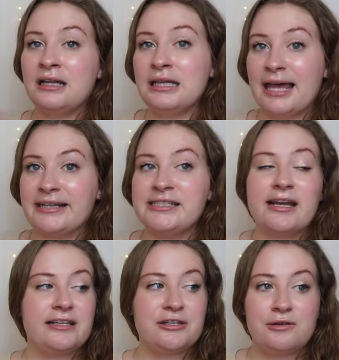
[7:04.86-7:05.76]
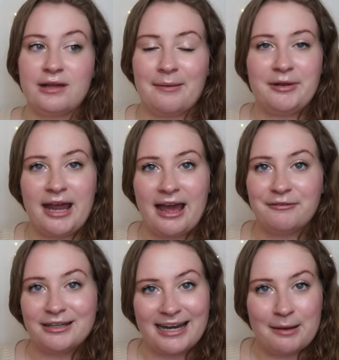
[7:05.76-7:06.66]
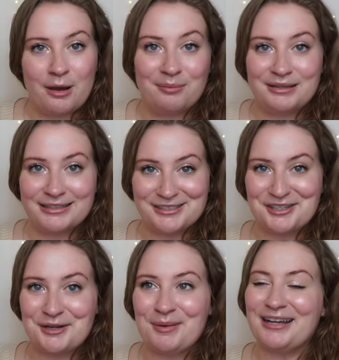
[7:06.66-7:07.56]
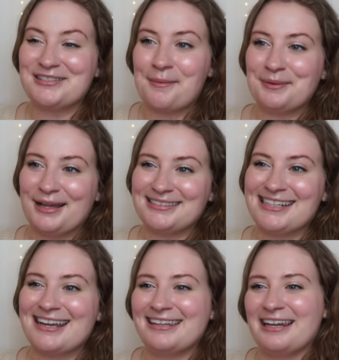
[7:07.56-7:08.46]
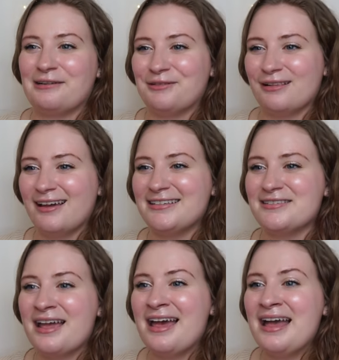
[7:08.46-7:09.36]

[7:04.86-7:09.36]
collecting. I still am an avid K-pop listener, but I stopped collecting and then I realized